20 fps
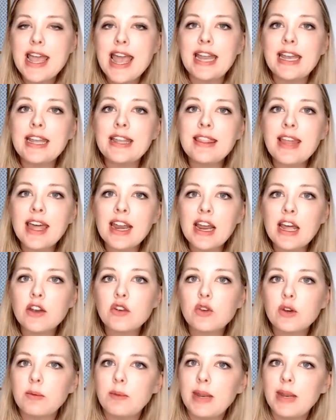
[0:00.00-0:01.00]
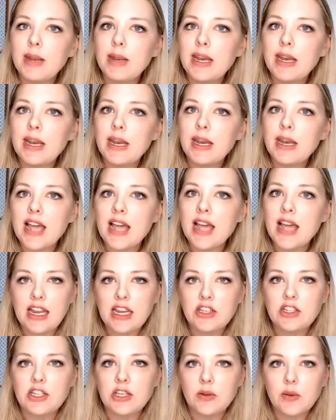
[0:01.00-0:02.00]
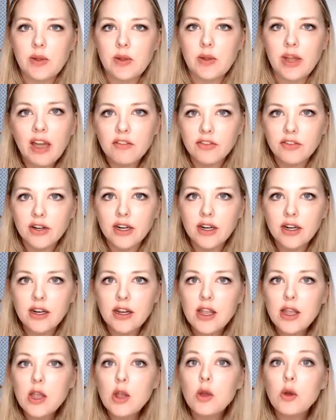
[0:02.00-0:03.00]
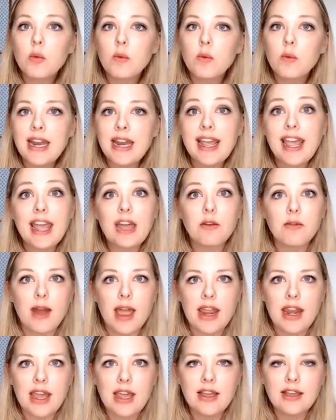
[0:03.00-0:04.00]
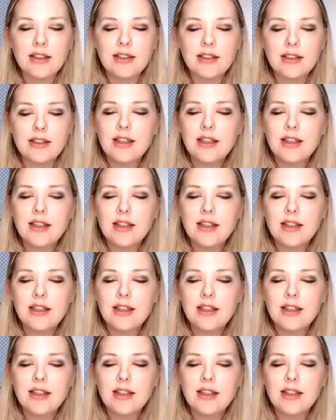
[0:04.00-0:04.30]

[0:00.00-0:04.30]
And in that 100 minutes, I need to cover reading and writing.